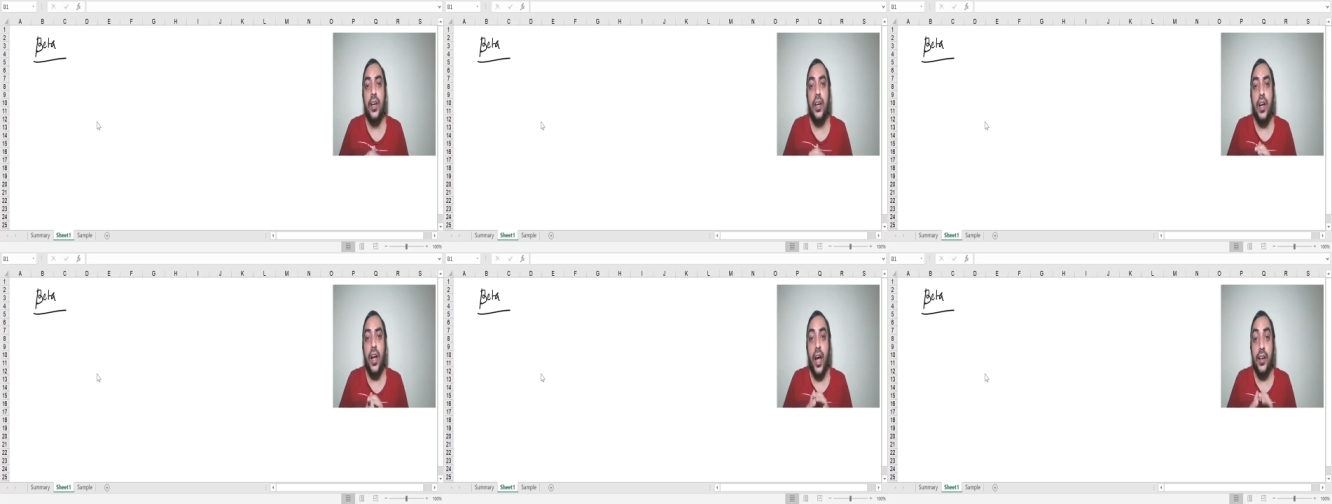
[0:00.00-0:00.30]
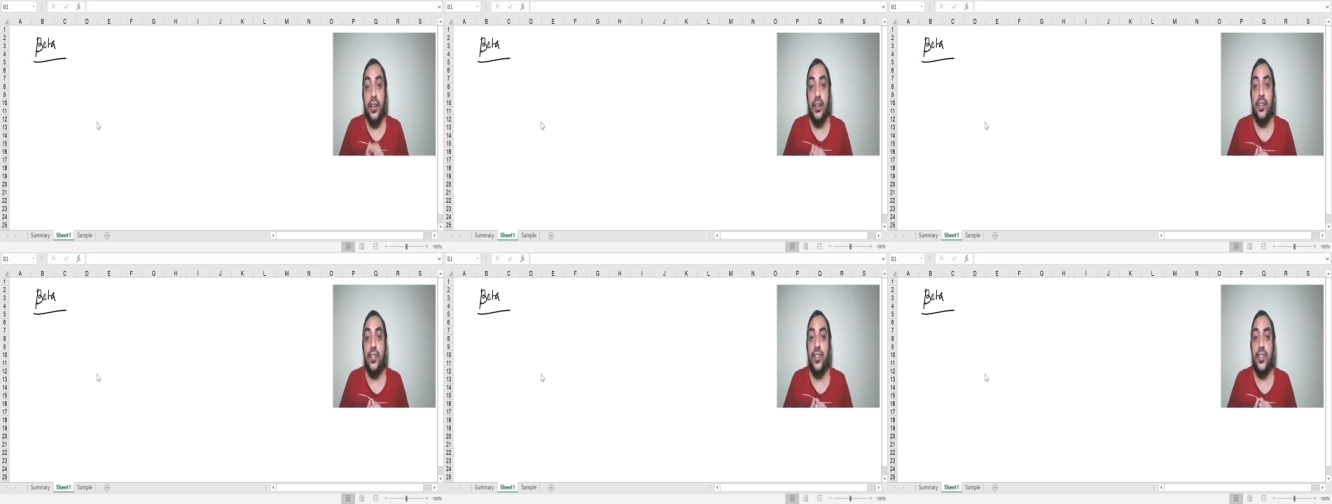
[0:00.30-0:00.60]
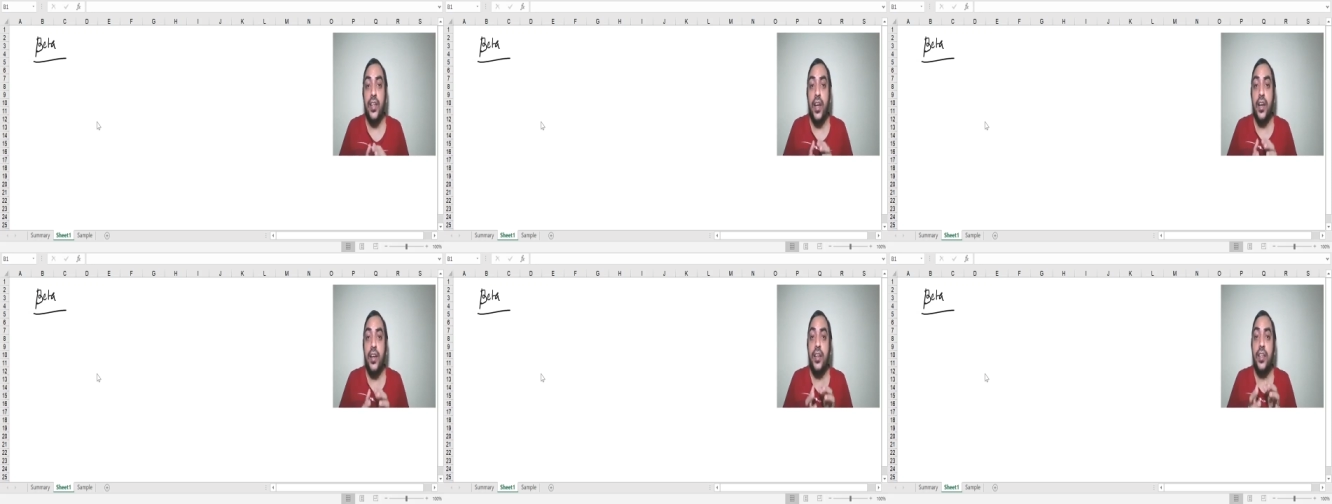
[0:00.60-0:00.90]

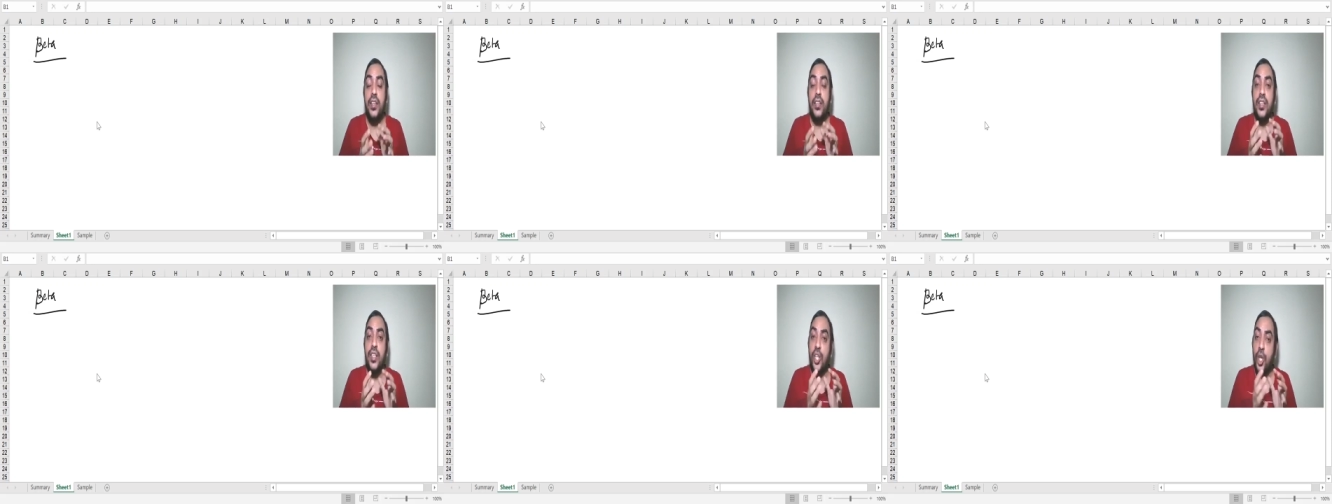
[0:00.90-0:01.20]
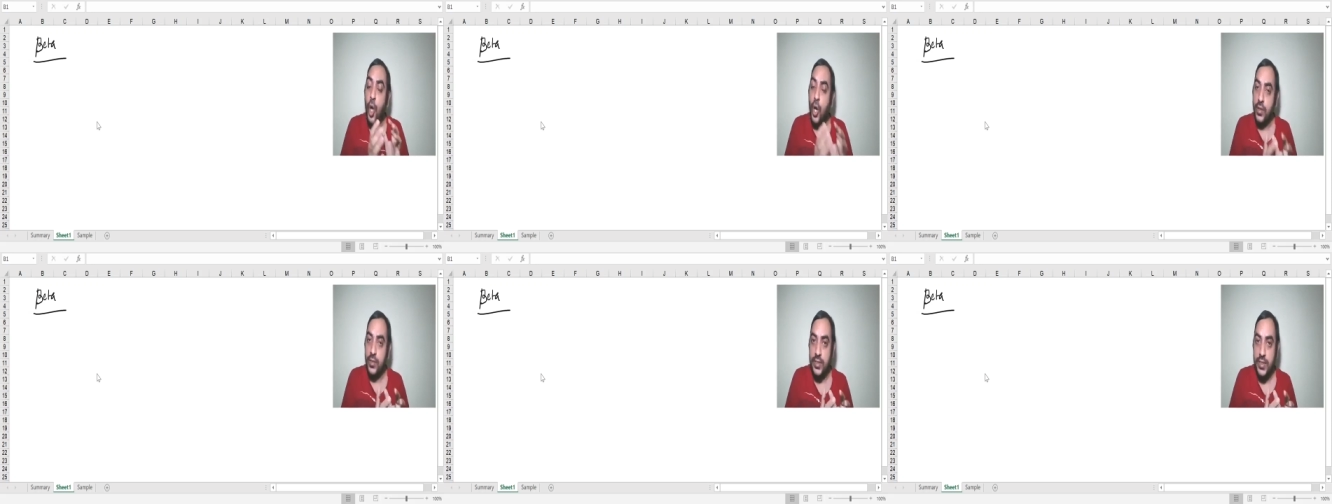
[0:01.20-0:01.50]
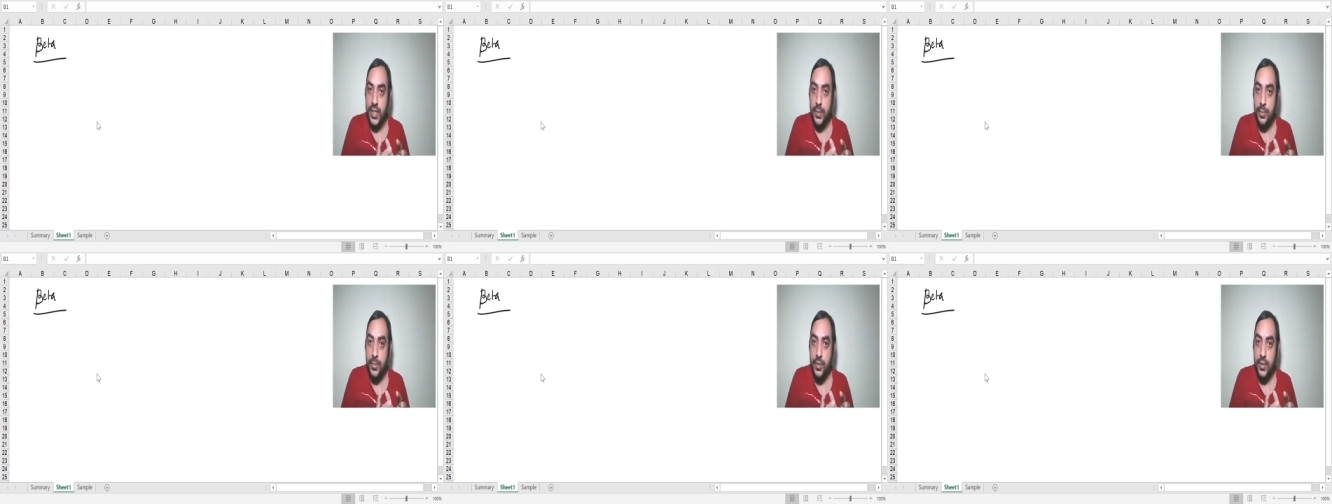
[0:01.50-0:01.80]
understanding the
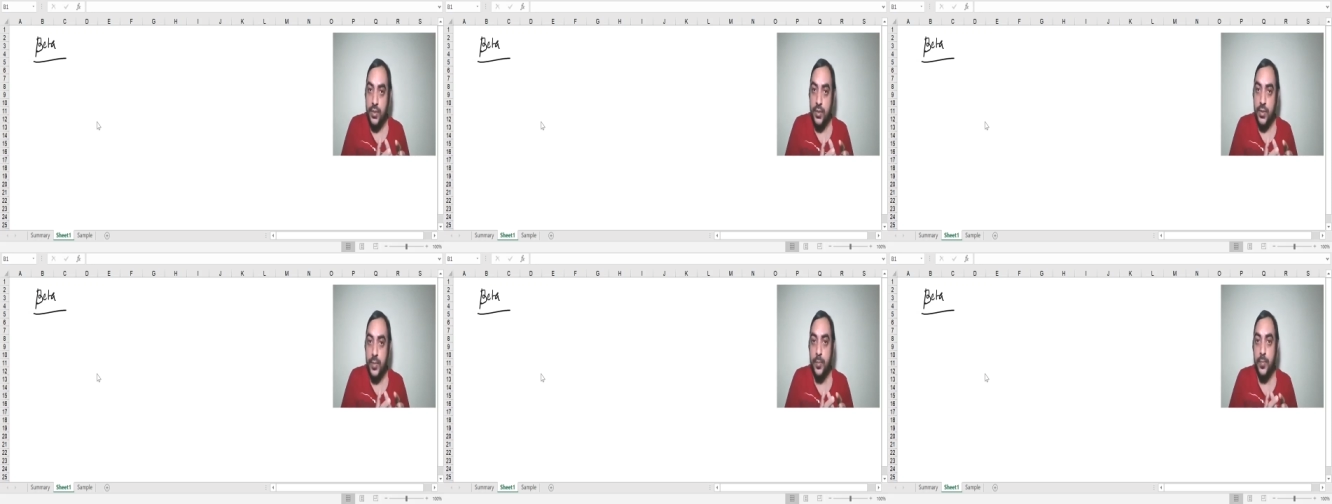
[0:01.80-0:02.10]
concept.